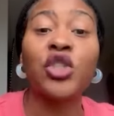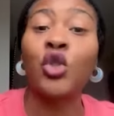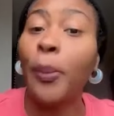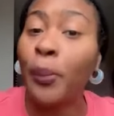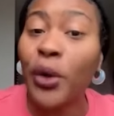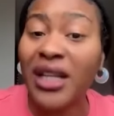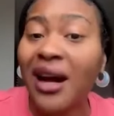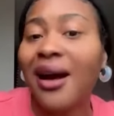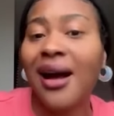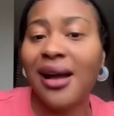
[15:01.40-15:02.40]
support a
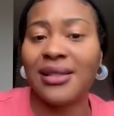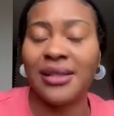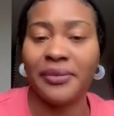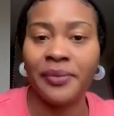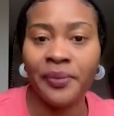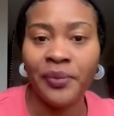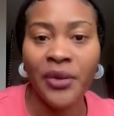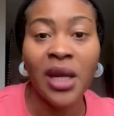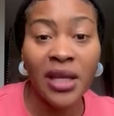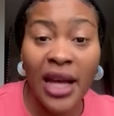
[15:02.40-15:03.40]
cause.
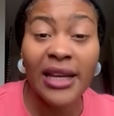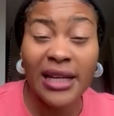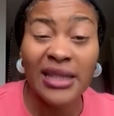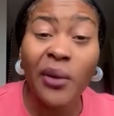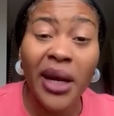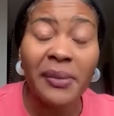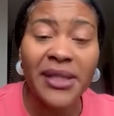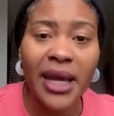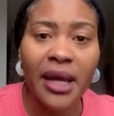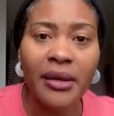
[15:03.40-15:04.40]
You understand what I'm
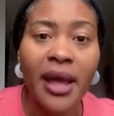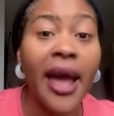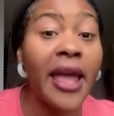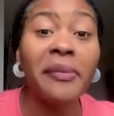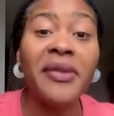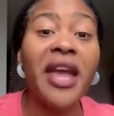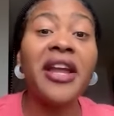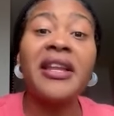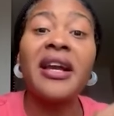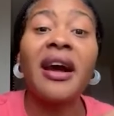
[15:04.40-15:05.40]
saying? I am there
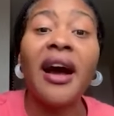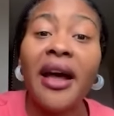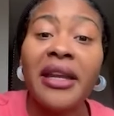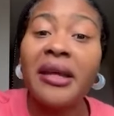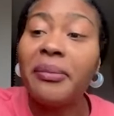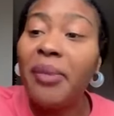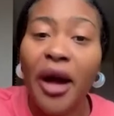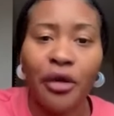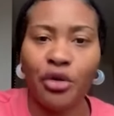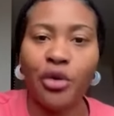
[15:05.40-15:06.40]
in the
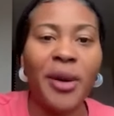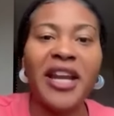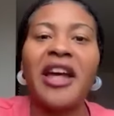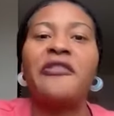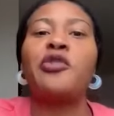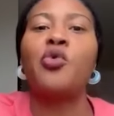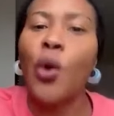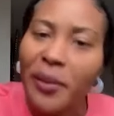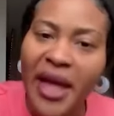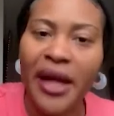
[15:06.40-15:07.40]
background. Nobody has to know
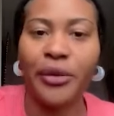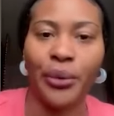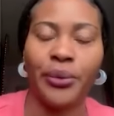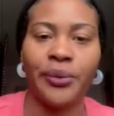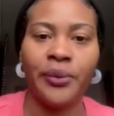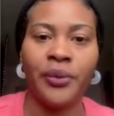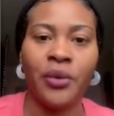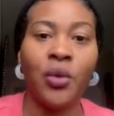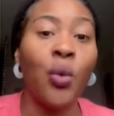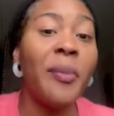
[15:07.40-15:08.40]
what me I do,
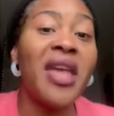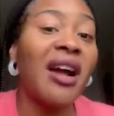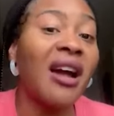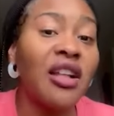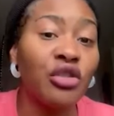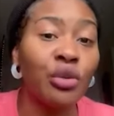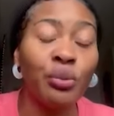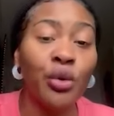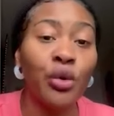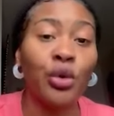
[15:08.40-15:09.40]
where me I
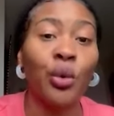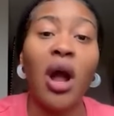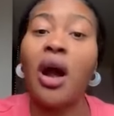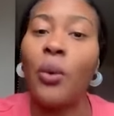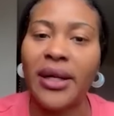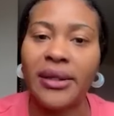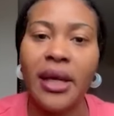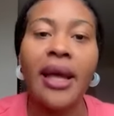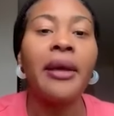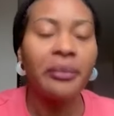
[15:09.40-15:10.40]
contribute to or what.
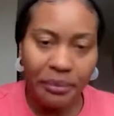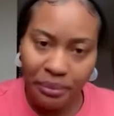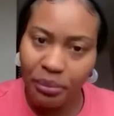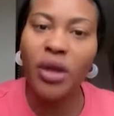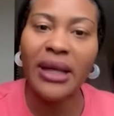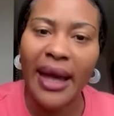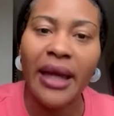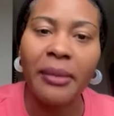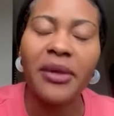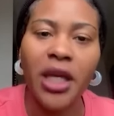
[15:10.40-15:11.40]
But I
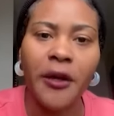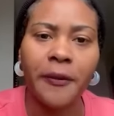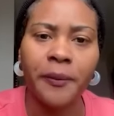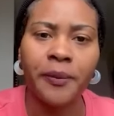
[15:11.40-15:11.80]
am there.